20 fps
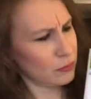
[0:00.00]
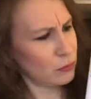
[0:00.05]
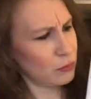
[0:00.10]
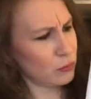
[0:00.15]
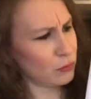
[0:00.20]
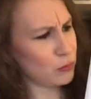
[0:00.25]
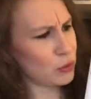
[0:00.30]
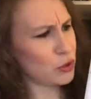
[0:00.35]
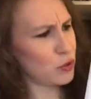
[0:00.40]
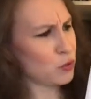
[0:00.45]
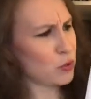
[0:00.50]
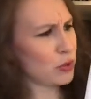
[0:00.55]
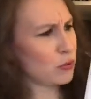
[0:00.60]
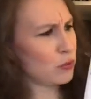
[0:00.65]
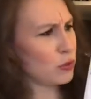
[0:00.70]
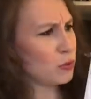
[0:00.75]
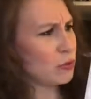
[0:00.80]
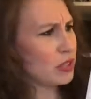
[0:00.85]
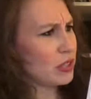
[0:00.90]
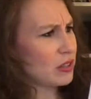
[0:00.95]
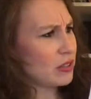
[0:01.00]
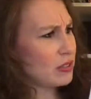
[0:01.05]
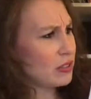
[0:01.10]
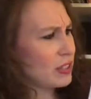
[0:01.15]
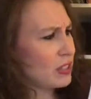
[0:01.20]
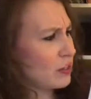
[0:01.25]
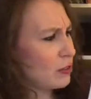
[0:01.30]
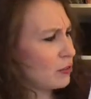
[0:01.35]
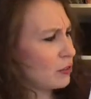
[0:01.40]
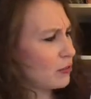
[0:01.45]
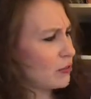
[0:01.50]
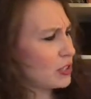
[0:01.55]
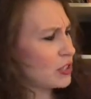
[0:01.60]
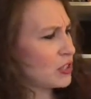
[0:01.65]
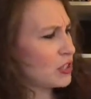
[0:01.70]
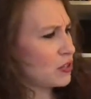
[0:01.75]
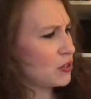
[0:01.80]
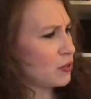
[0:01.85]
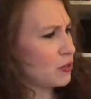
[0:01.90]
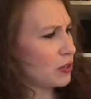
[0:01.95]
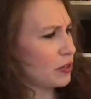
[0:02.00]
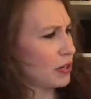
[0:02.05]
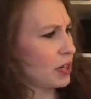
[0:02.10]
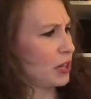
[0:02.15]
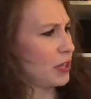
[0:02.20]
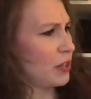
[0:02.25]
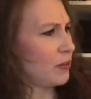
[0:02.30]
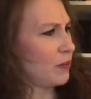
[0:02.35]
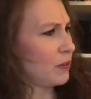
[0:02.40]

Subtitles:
Which one will be the leader of the story?